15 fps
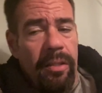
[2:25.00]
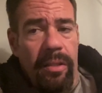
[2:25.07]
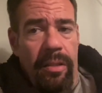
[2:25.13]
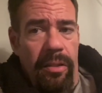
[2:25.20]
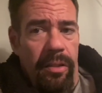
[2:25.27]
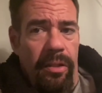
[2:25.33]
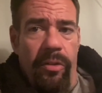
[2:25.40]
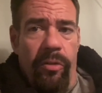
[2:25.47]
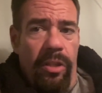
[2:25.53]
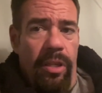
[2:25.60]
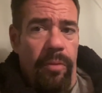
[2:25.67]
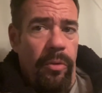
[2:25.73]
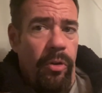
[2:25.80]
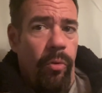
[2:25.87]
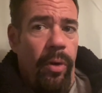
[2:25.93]
they don't
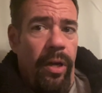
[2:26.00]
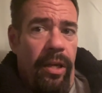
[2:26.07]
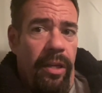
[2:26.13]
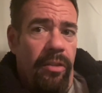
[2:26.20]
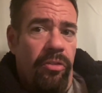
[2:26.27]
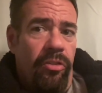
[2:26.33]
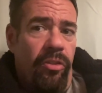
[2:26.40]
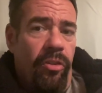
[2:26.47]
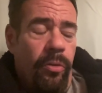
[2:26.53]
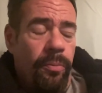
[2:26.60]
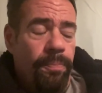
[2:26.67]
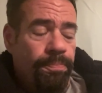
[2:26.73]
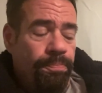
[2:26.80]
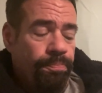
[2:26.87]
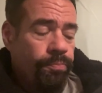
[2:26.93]
keep me awake. So
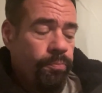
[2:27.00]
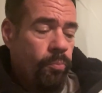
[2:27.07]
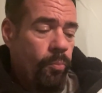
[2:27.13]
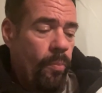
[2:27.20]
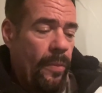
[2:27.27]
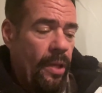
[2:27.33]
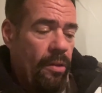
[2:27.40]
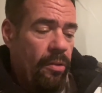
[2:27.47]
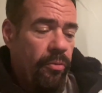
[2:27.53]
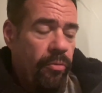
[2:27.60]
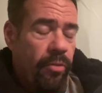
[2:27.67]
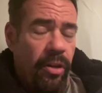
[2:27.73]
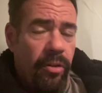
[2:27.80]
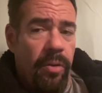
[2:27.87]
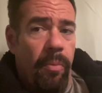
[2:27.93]
they're
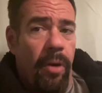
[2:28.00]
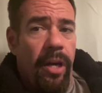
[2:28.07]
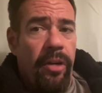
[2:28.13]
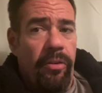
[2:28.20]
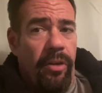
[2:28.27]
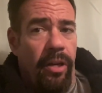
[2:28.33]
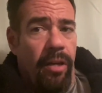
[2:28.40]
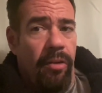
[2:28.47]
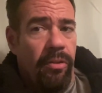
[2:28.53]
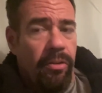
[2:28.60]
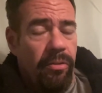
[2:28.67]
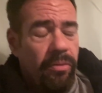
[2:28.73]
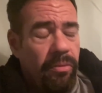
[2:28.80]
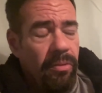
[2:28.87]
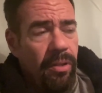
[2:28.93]
very minor now.
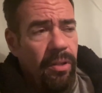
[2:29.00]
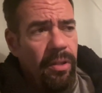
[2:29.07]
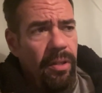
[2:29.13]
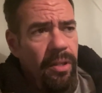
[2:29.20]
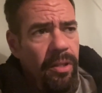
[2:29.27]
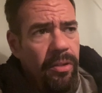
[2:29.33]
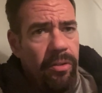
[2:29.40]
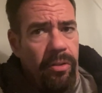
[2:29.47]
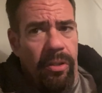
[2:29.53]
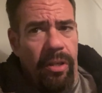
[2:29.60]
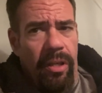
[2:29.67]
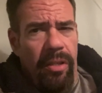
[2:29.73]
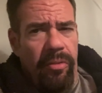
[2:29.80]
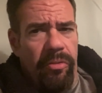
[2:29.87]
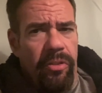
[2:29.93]
They're they're
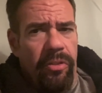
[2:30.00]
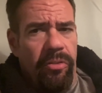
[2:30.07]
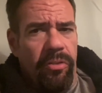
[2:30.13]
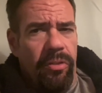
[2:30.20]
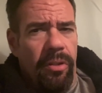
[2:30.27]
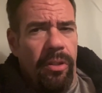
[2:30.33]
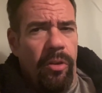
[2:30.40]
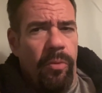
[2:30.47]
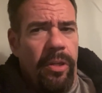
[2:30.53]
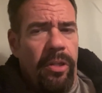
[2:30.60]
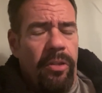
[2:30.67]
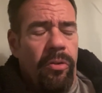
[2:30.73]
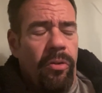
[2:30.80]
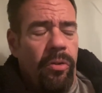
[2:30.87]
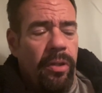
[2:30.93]
kind of just a little bit
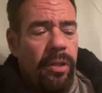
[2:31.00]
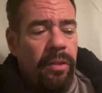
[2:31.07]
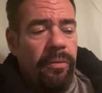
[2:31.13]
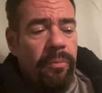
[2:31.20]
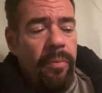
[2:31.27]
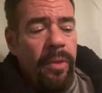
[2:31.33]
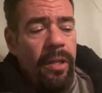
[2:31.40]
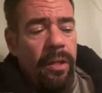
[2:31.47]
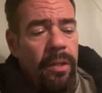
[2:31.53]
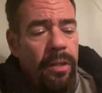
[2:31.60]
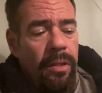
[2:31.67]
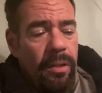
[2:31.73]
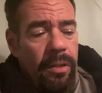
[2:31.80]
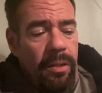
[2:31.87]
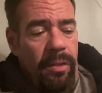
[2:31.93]
annoying
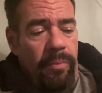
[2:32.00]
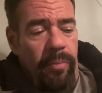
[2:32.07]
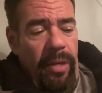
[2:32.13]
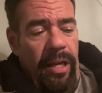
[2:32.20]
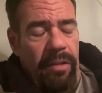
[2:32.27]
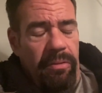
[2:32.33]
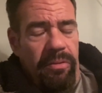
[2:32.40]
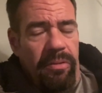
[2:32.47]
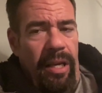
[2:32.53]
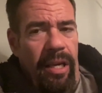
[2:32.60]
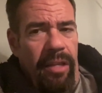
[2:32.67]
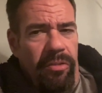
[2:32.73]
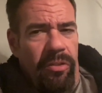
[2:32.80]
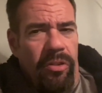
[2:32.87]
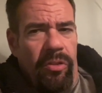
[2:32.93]
um, at
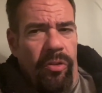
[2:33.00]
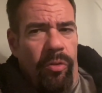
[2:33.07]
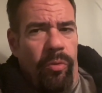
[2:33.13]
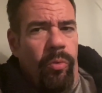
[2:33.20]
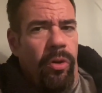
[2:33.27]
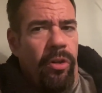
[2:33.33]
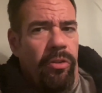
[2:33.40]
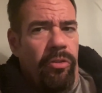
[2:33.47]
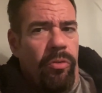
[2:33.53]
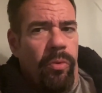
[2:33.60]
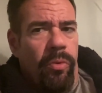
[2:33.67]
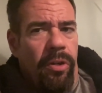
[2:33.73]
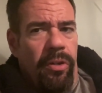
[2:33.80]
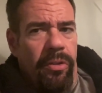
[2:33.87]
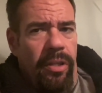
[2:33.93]
at their worst,
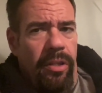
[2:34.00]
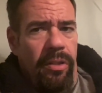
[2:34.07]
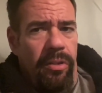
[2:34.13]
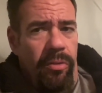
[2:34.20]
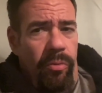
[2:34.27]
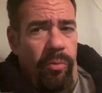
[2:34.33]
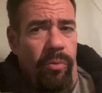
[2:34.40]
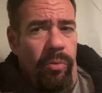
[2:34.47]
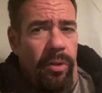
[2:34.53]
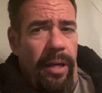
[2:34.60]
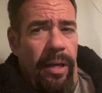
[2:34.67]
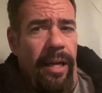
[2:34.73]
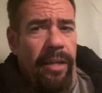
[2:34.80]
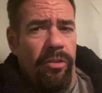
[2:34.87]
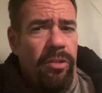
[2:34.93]
where they were
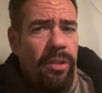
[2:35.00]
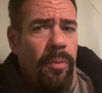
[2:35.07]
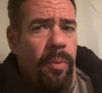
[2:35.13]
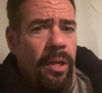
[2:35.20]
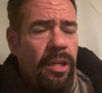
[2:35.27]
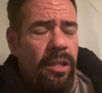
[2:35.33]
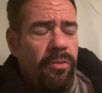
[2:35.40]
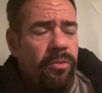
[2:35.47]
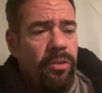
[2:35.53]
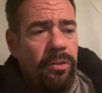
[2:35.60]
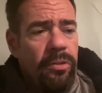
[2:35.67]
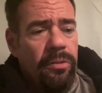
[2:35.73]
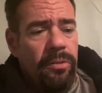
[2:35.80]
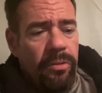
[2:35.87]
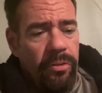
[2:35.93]
actually
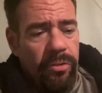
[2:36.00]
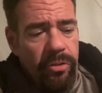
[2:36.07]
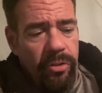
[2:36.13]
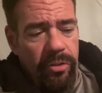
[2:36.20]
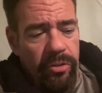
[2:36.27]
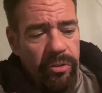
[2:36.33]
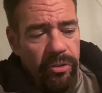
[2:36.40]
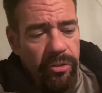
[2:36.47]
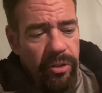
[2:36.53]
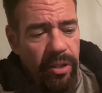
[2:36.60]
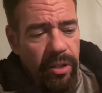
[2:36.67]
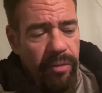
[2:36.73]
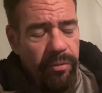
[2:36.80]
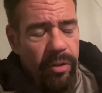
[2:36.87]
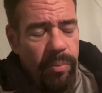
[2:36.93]
painful. So just to
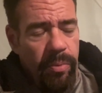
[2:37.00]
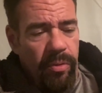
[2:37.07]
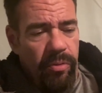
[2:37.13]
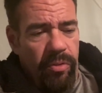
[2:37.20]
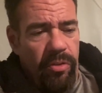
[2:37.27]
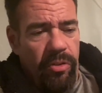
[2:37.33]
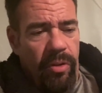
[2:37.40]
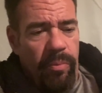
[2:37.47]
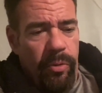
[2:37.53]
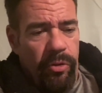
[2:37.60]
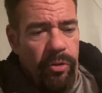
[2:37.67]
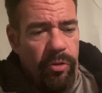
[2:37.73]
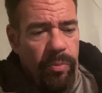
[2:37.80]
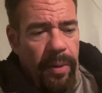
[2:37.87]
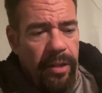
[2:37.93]
give you some
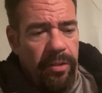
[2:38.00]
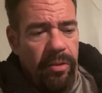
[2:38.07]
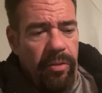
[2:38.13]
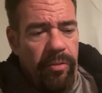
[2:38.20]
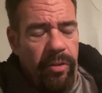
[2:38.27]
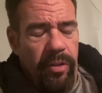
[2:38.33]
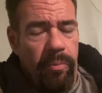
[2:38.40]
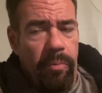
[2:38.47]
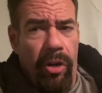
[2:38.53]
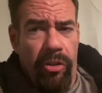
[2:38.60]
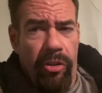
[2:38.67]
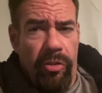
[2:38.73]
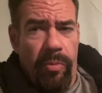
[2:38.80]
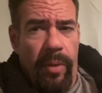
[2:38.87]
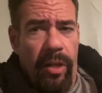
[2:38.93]
perspective, in
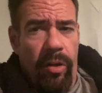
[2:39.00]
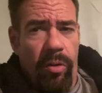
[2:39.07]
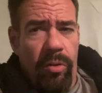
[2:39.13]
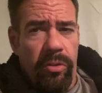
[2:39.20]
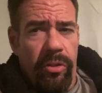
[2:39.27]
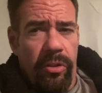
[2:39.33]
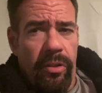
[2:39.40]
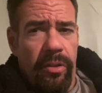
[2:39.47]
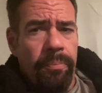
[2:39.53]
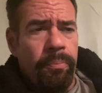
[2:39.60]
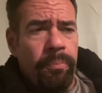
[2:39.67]
March my Holter